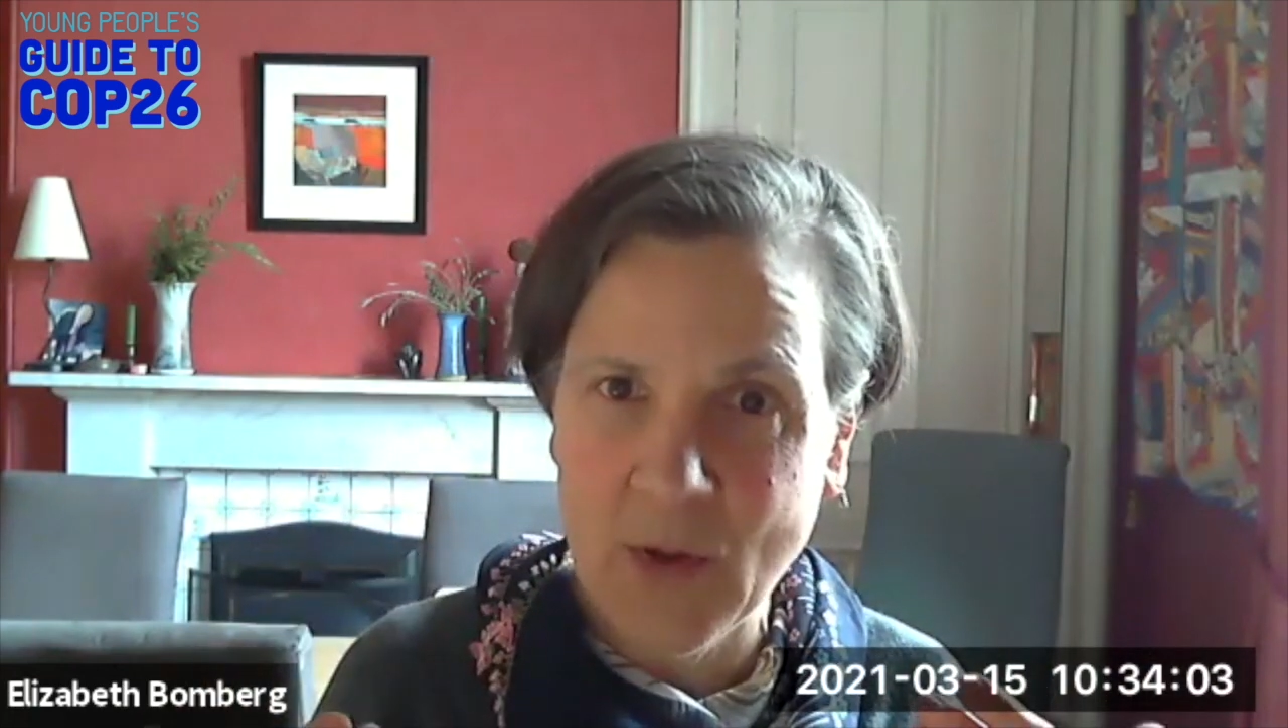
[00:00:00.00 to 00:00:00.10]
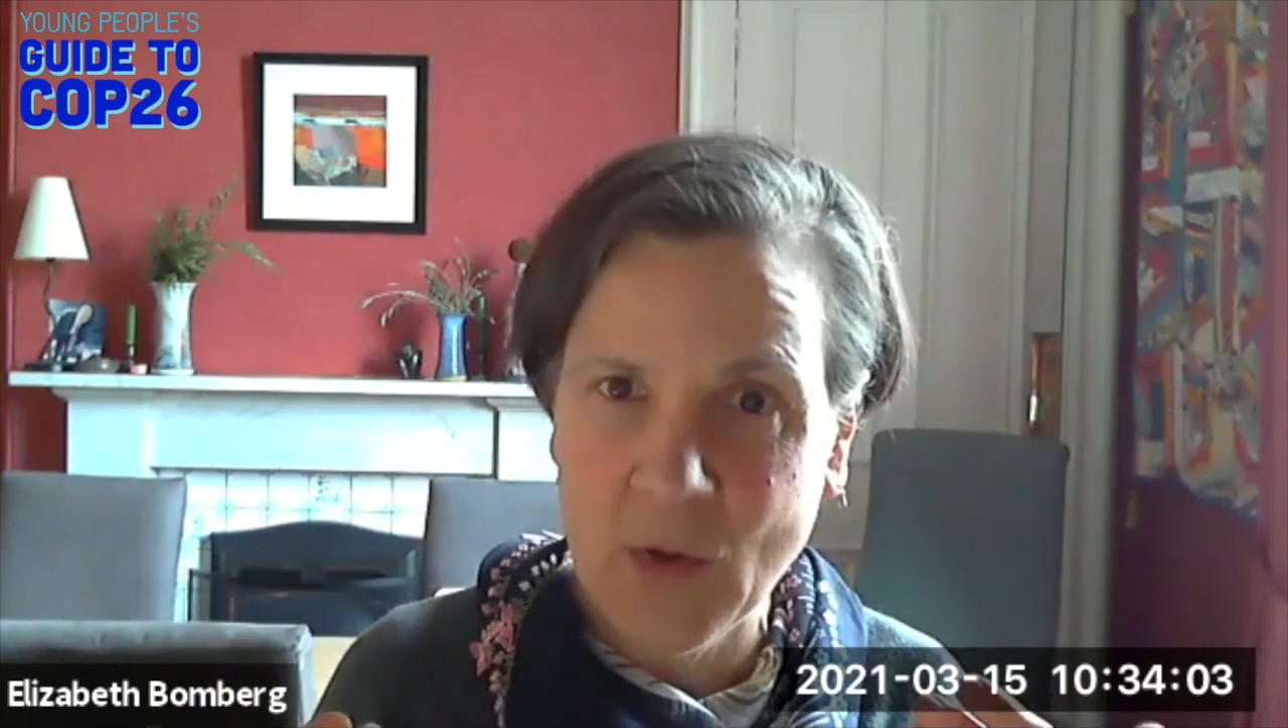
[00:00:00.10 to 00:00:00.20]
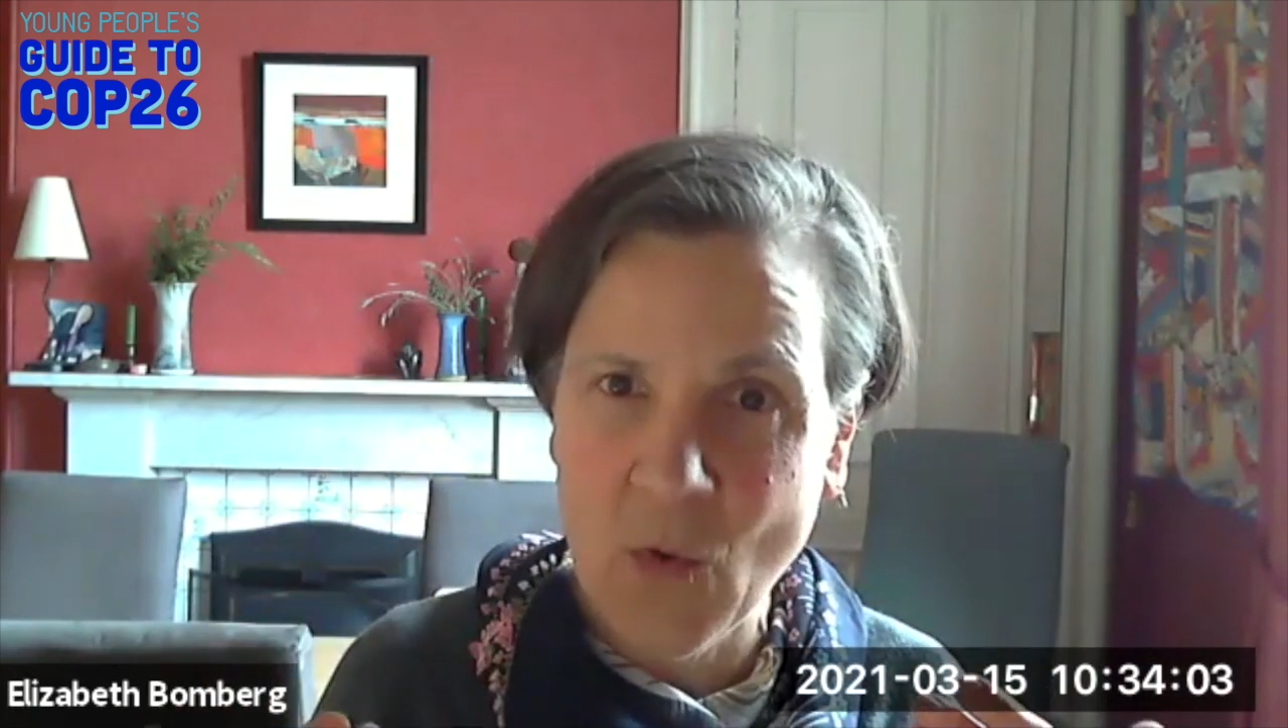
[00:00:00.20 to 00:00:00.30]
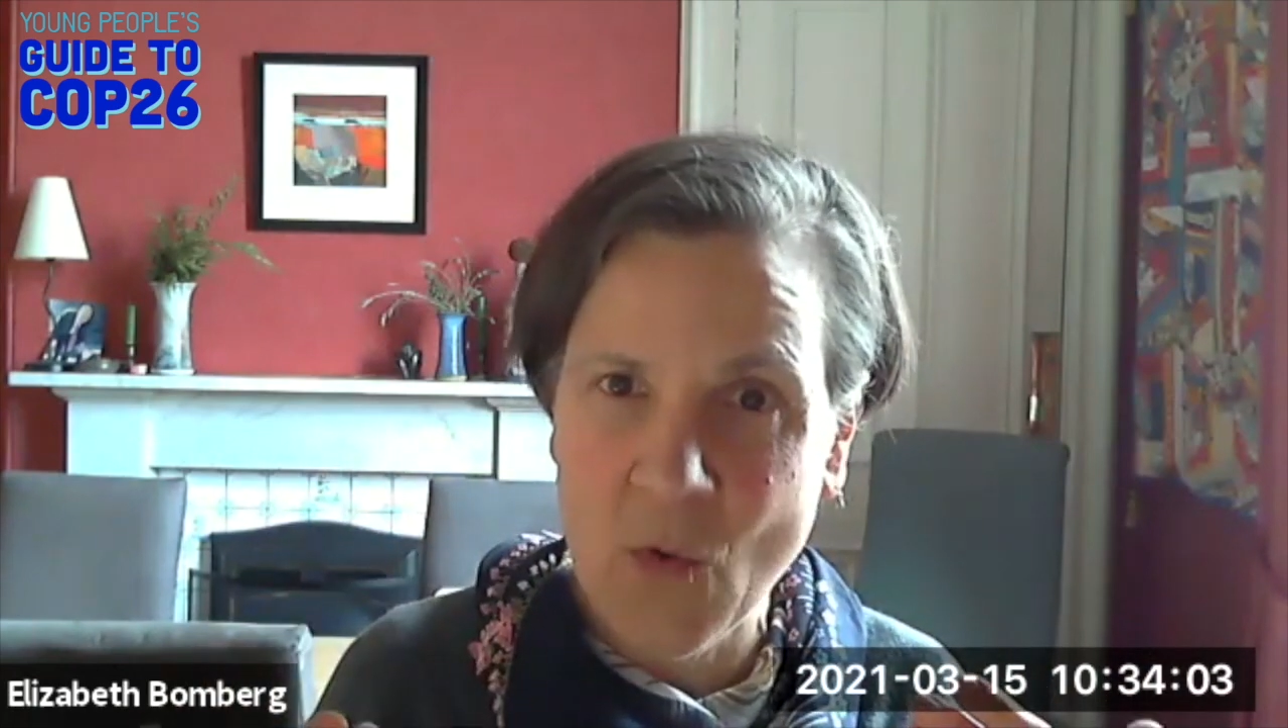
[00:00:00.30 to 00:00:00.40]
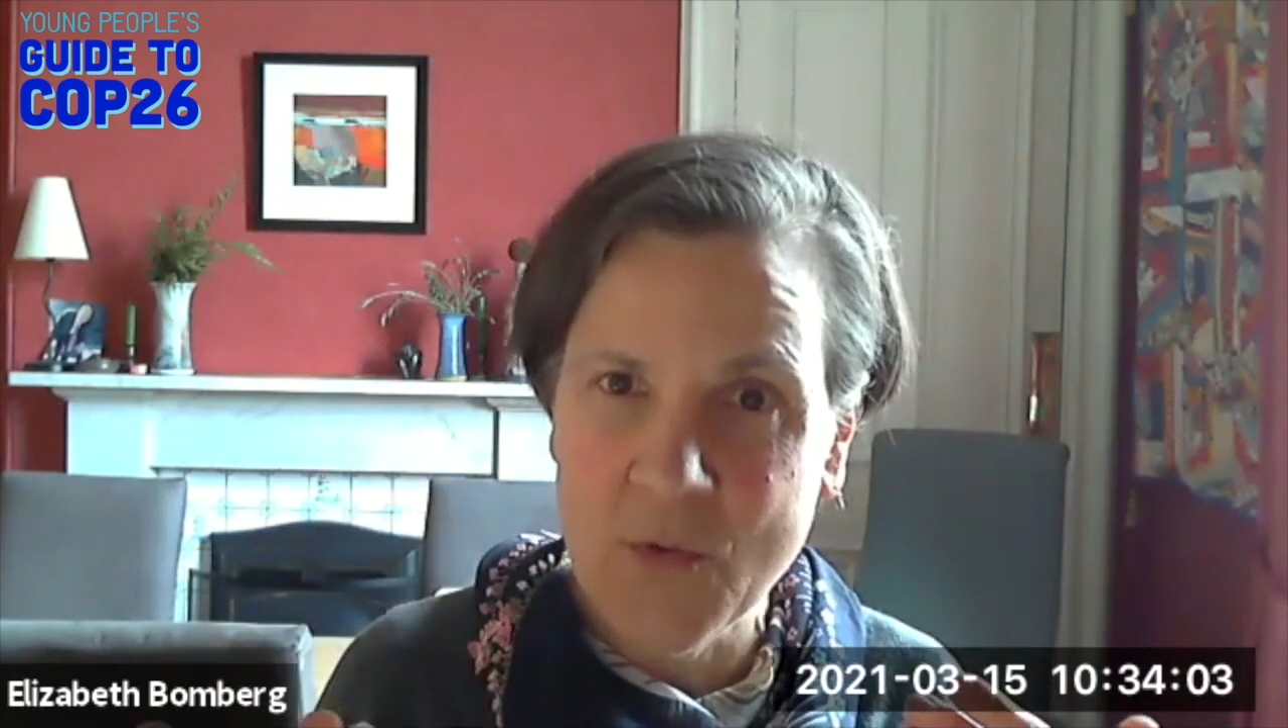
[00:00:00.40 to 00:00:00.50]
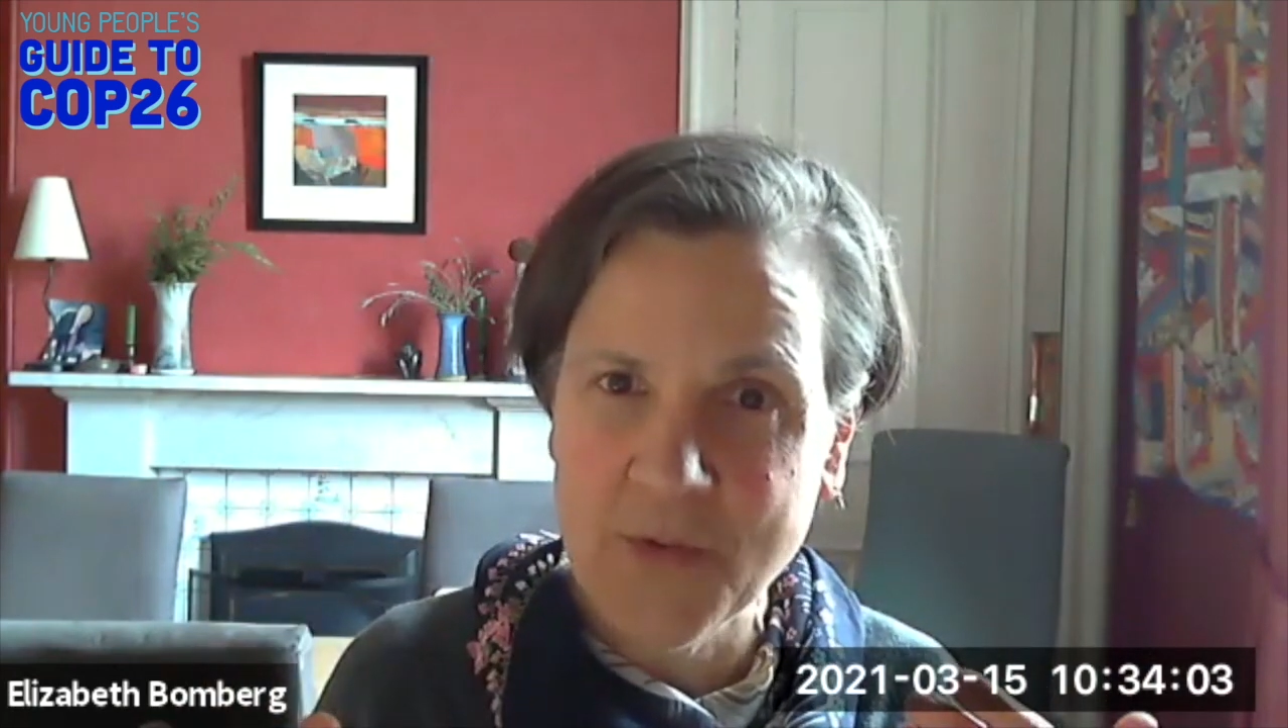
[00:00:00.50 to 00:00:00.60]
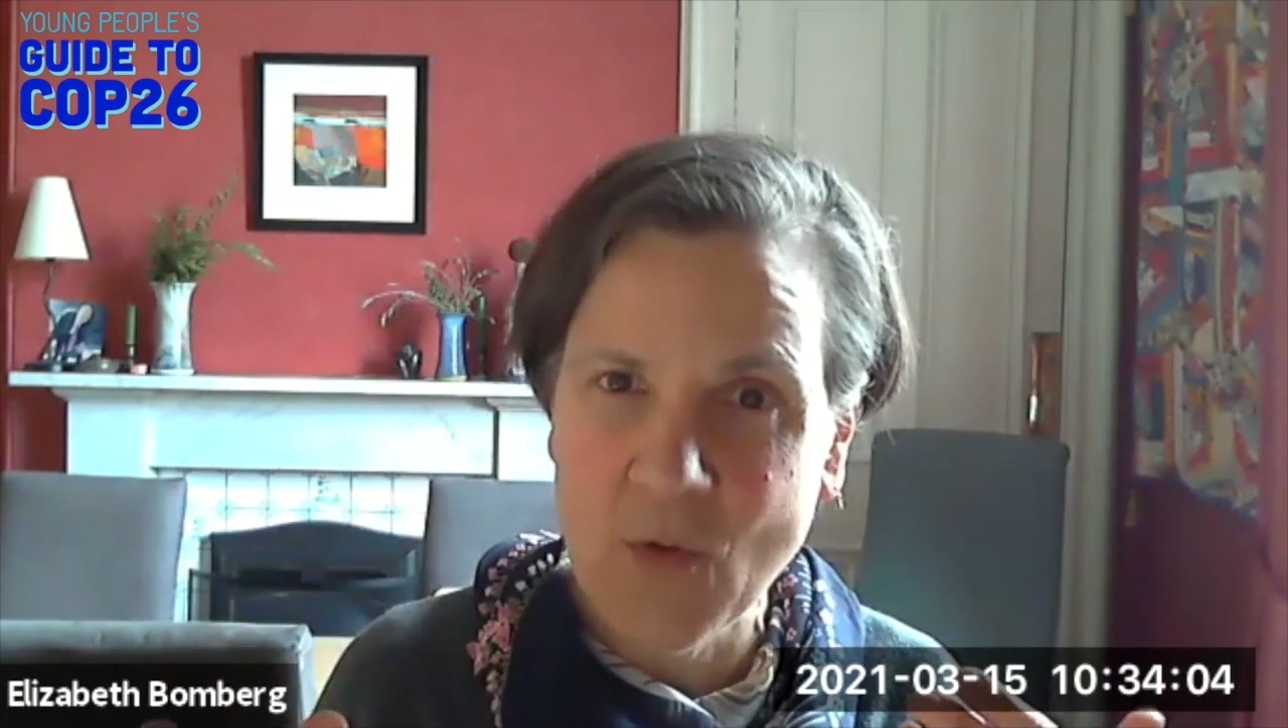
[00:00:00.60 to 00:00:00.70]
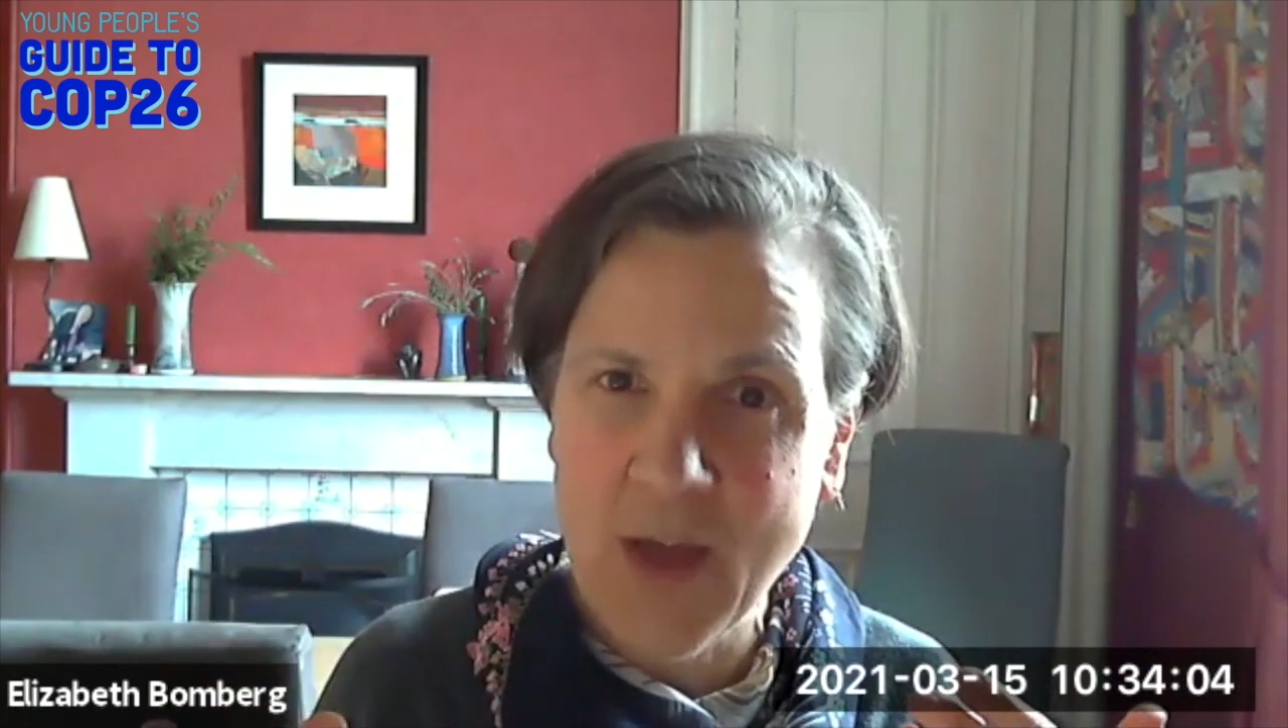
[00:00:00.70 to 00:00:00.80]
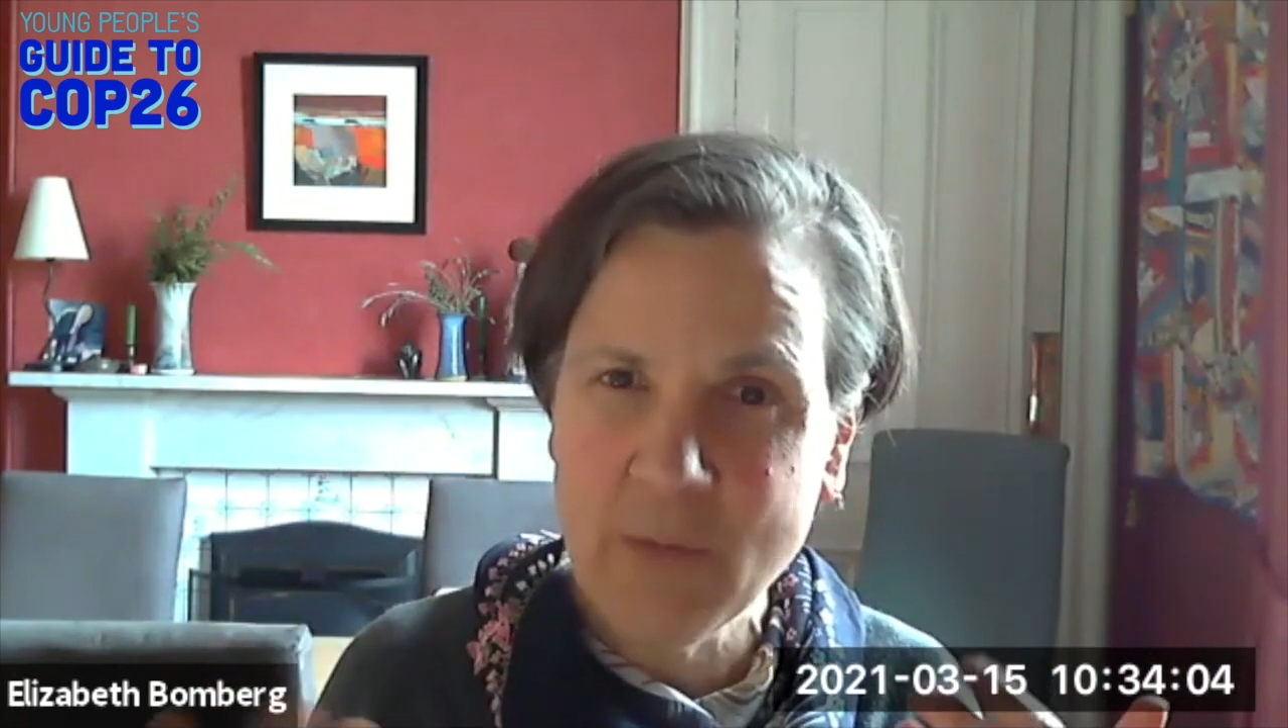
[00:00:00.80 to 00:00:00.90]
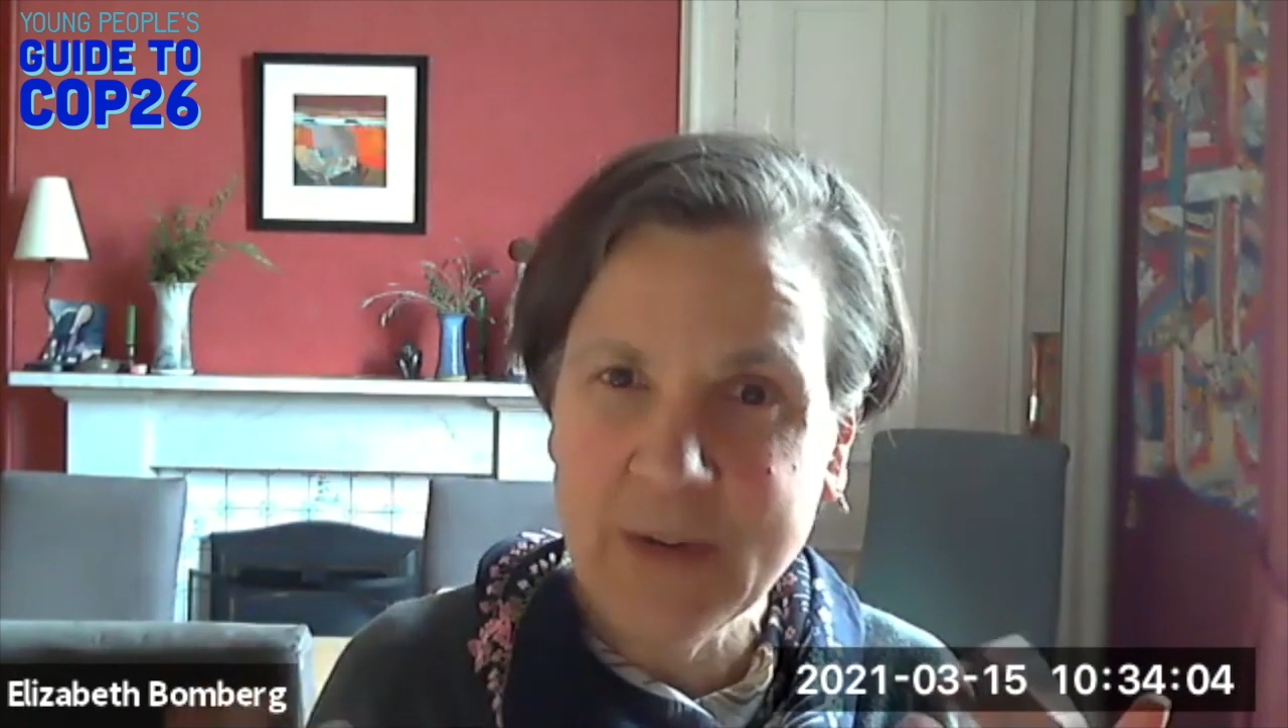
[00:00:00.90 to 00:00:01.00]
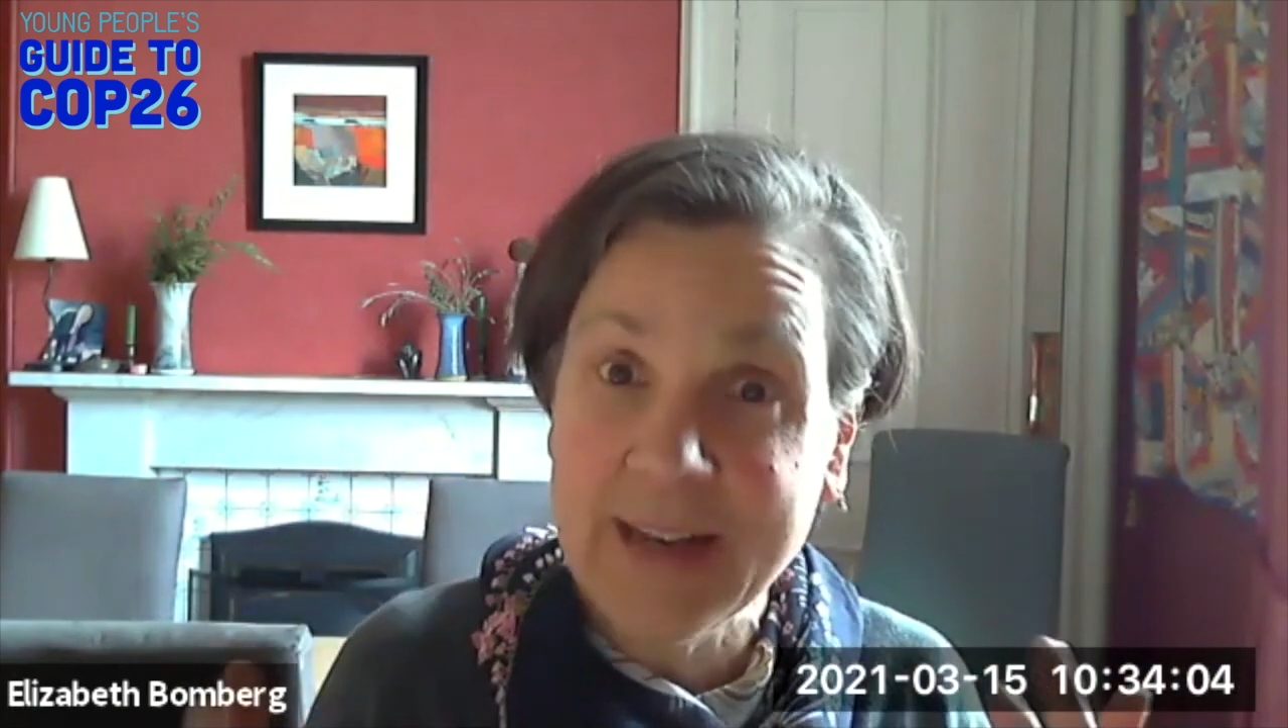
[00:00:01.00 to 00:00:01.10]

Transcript: goals. So I would